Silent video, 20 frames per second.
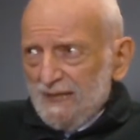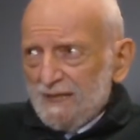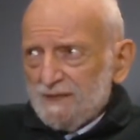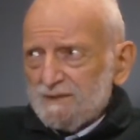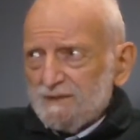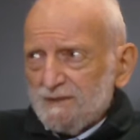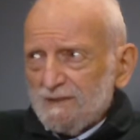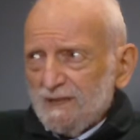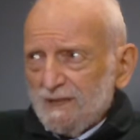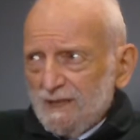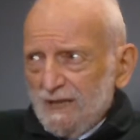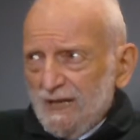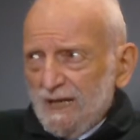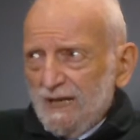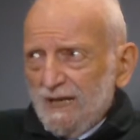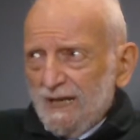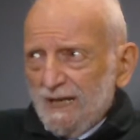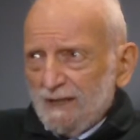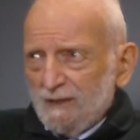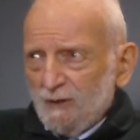to the
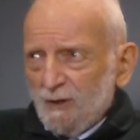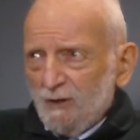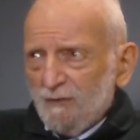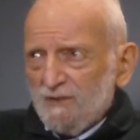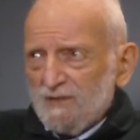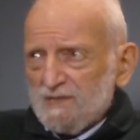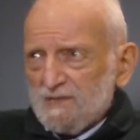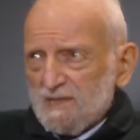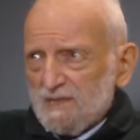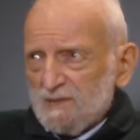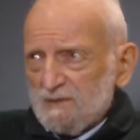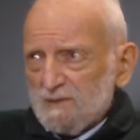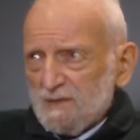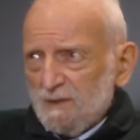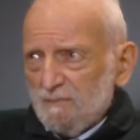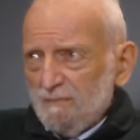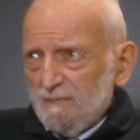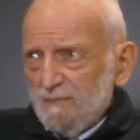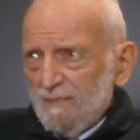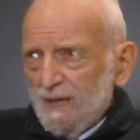lung and nervous
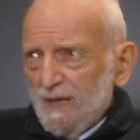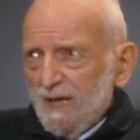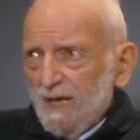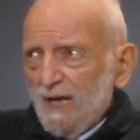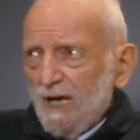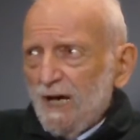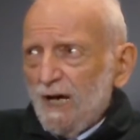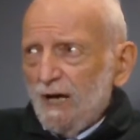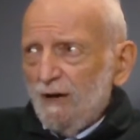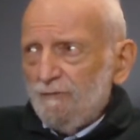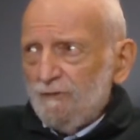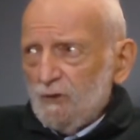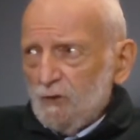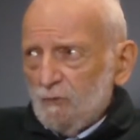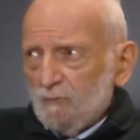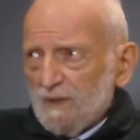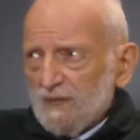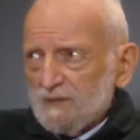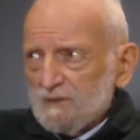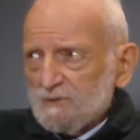system of
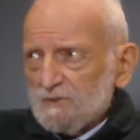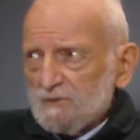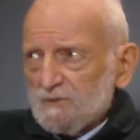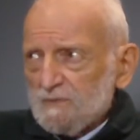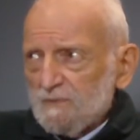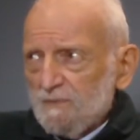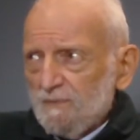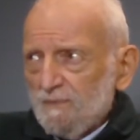humans.